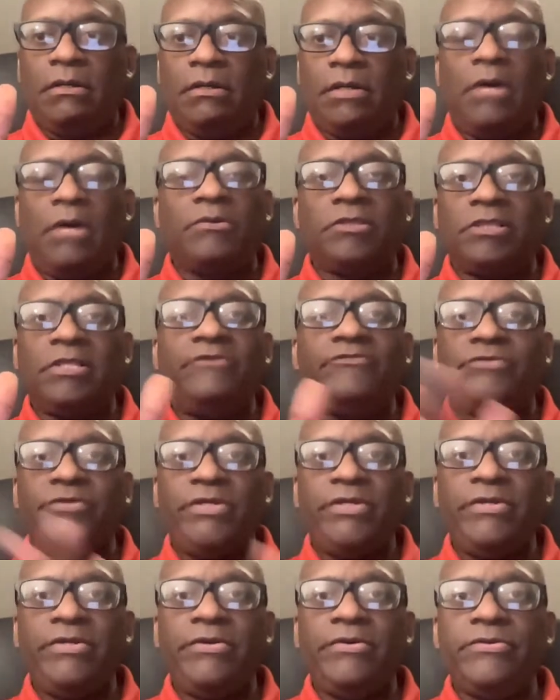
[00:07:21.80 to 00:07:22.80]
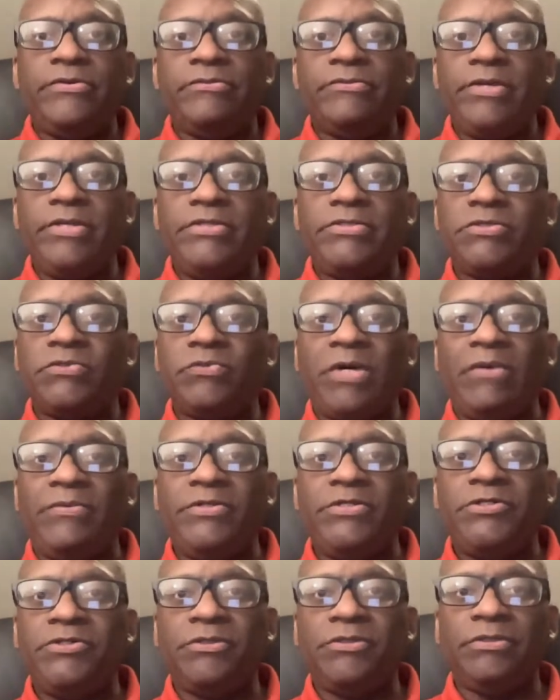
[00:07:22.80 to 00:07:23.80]
I would love to hear your reasons why
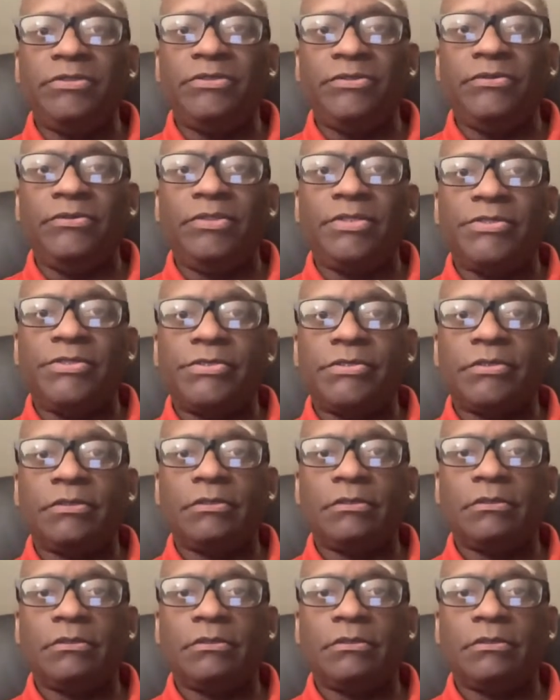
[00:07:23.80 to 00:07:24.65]
we shouldn't do this.